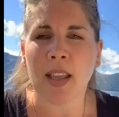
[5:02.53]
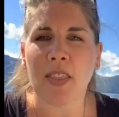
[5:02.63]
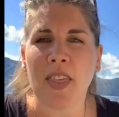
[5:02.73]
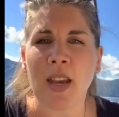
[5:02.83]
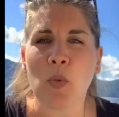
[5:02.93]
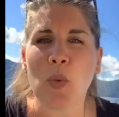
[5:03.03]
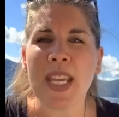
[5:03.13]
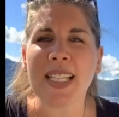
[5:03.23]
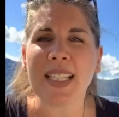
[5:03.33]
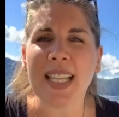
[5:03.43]
then
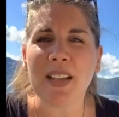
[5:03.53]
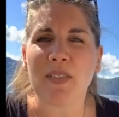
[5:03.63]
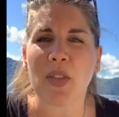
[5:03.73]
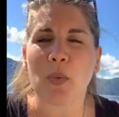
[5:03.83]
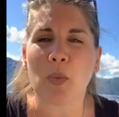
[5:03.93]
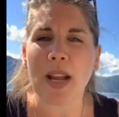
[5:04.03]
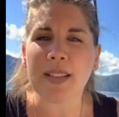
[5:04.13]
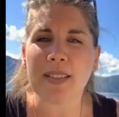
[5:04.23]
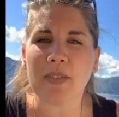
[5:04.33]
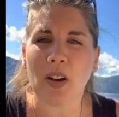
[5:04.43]
we live the
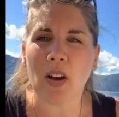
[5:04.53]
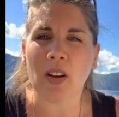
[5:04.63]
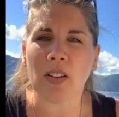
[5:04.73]
rest of our